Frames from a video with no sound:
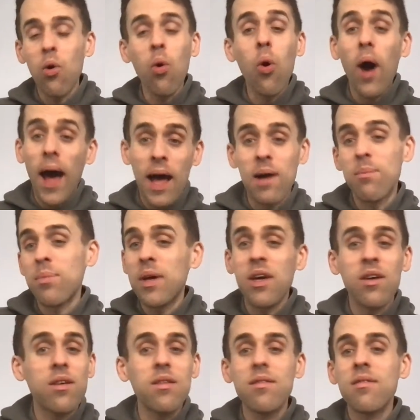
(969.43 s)
or app
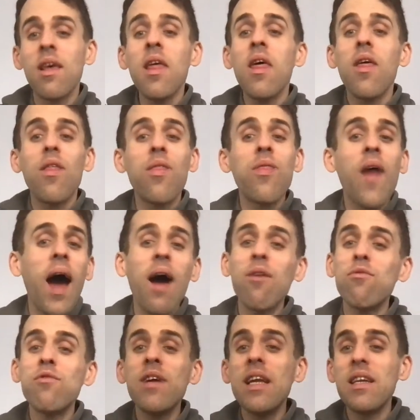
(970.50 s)
because that
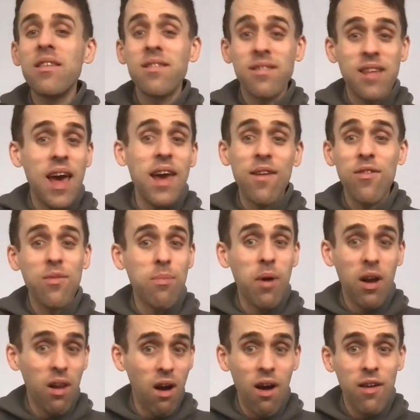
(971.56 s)
really saved
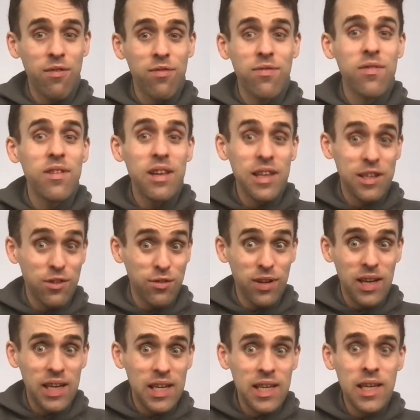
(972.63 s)
my life,
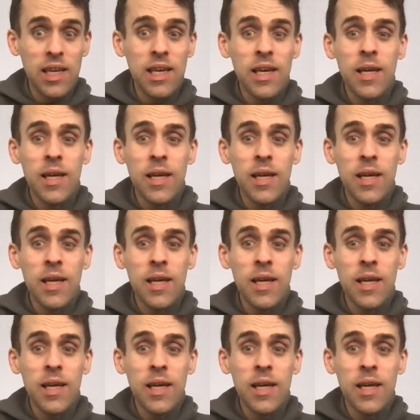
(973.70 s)
literally,